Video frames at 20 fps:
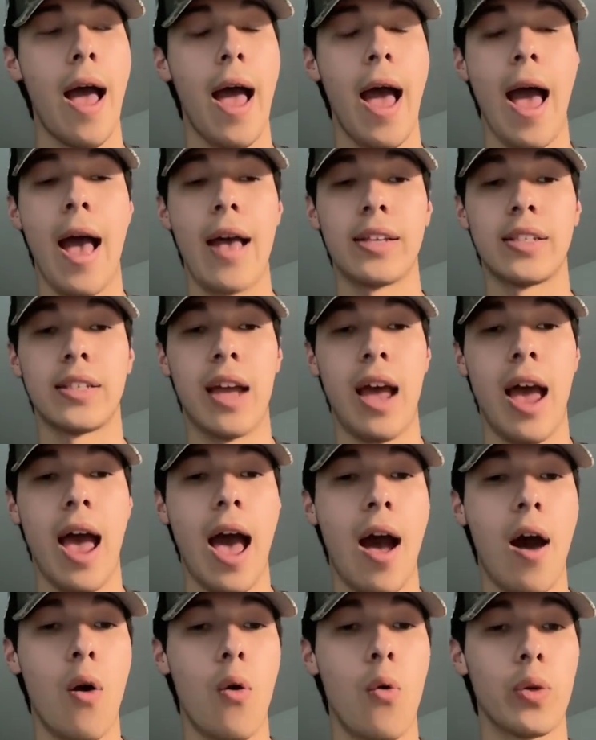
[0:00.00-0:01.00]
as to
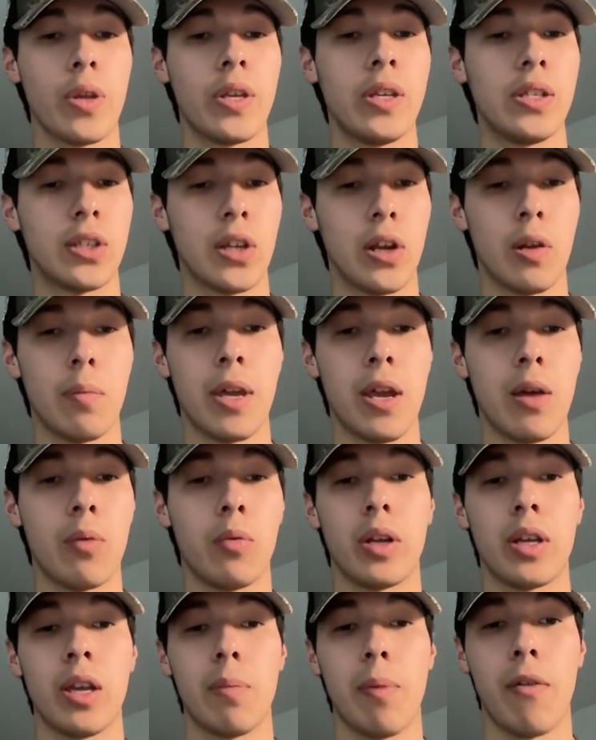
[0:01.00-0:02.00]
how he's going to be able to
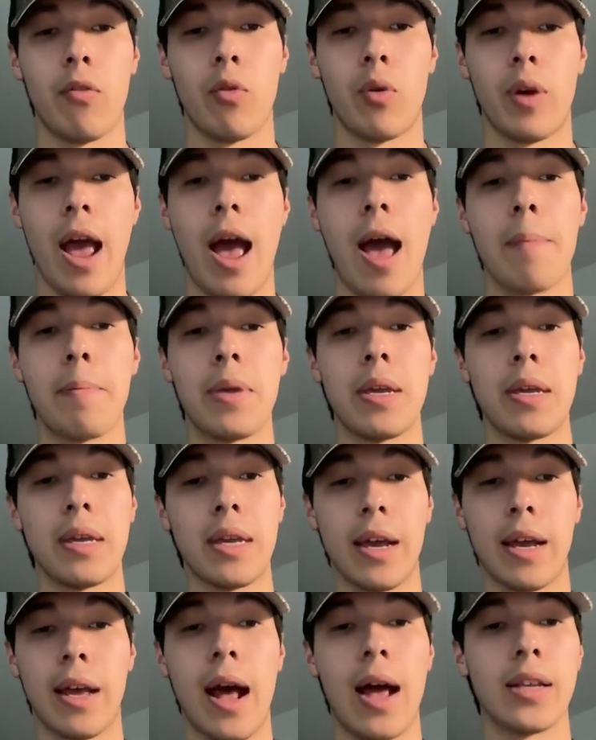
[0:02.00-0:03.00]
keep everyone happy and
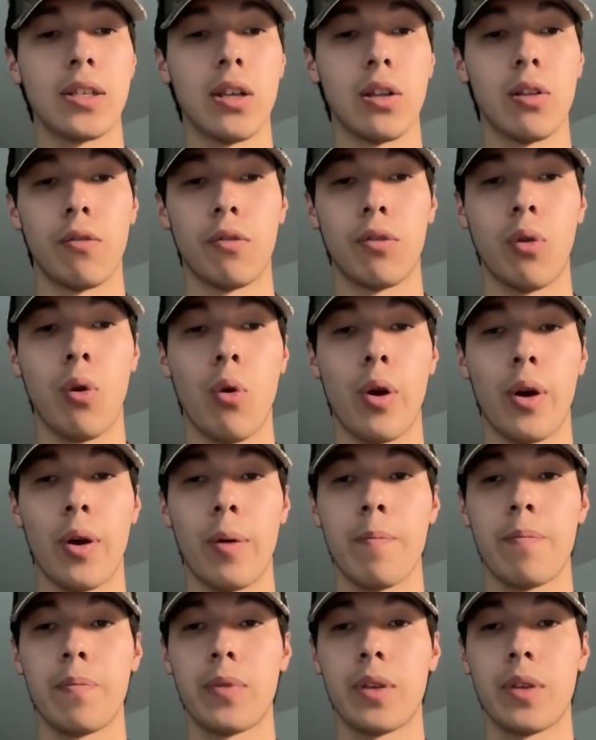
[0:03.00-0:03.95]
get guys on the floor.